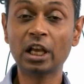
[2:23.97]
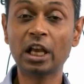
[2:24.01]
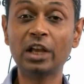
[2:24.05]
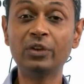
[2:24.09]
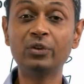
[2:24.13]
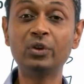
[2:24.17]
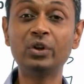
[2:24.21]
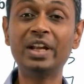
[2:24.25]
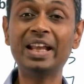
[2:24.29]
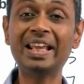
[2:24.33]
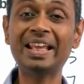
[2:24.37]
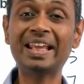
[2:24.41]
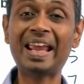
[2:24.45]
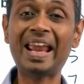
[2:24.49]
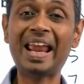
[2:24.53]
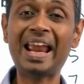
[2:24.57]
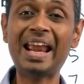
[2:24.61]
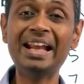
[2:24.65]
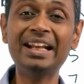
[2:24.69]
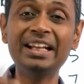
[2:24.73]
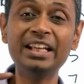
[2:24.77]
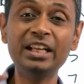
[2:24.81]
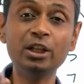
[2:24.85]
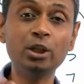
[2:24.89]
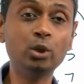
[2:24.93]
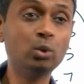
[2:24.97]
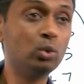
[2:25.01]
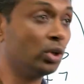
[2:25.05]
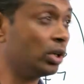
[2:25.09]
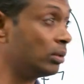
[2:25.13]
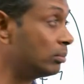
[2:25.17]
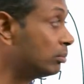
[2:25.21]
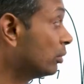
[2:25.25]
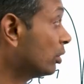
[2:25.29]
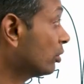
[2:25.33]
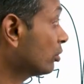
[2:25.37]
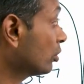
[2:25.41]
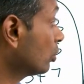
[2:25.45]
If you take any two
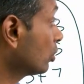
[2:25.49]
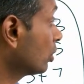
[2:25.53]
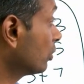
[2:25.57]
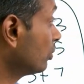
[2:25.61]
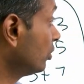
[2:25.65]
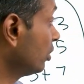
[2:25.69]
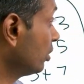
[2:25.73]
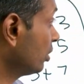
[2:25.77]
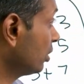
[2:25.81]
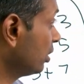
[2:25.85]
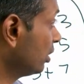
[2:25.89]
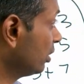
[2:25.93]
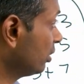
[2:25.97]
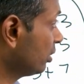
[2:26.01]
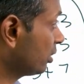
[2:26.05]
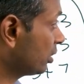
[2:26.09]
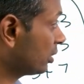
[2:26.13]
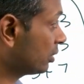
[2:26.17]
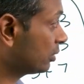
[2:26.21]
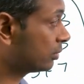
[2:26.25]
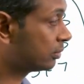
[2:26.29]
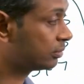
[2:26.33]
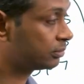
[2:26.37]
numbers out of this list,